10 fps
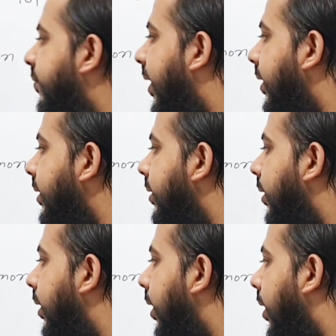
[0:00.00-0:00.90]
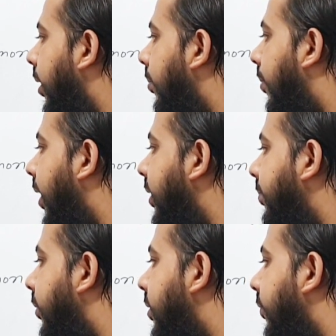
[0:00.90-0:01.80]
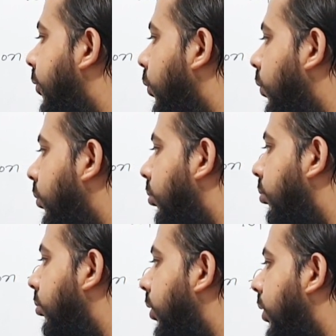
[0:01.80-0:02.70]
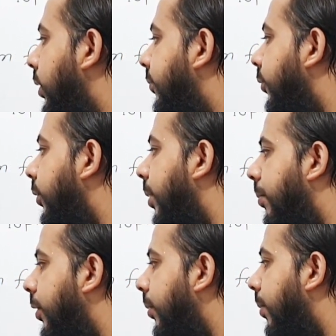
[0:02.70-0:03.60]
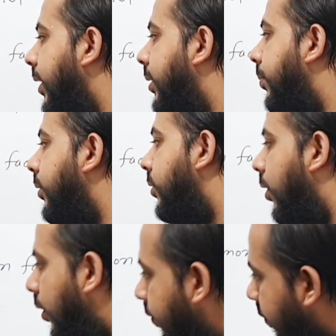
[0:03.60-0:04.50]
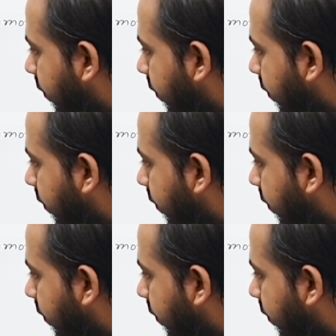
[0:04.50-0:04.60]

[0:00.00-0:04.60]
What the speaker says: find multiples of 2. If you remember, multiples of